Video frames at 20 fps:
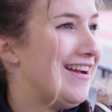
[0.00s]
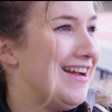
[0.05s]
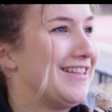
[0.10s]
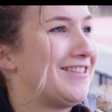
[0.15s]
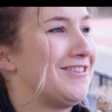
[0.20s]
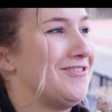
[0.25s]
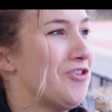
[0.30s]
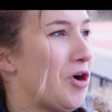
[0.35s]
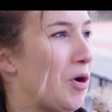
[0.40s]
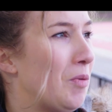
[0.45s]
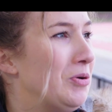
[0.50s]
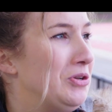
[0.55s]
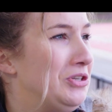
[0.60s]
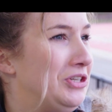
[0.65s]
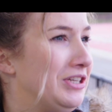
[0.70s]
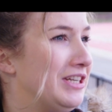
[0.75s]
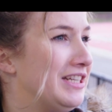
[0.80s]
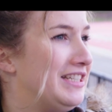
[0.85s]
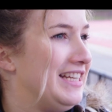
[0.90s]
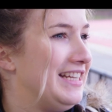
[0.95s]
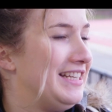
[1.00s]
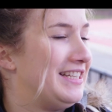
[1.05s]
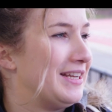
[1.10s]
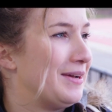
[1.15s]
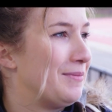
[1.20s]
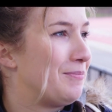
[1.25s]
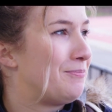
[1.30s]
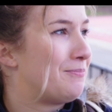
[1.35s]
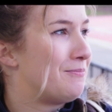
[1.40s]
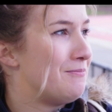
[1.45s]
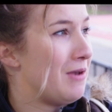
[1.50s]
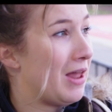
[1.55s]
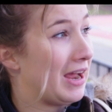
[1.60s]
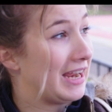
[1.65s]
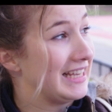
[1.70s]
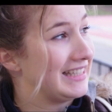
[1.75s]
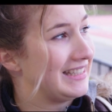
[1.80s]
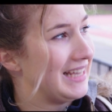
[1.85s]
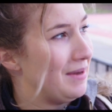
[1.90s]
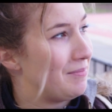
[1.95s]
It's an opportunity to,
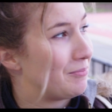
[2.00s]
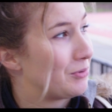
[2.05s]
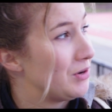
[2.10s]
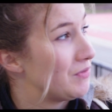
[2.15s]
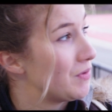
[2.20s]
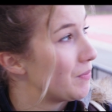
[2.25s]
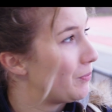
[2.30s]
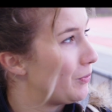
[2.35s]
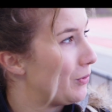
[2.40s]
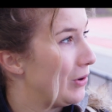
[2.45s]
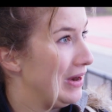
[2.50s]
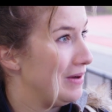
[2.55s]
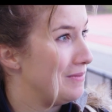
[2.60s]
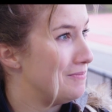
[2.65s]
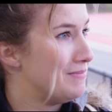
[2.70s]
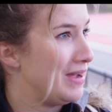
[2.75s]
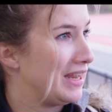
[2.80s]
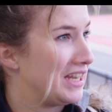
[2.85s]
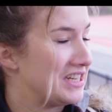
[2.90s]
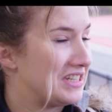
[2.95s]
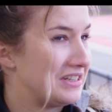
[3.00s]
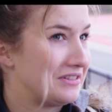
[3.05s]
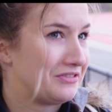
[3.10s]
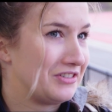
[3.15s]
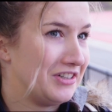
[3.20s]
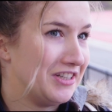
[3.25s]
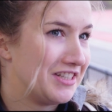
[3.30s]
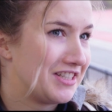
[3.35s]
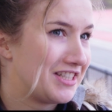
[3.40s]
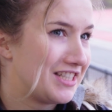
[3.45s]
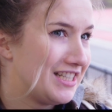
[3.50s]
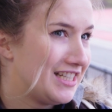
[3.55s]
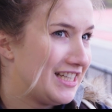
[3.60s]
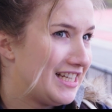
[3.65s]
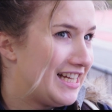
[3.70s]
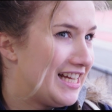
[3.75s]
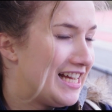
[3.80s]
like I say, prove a point and make a difference.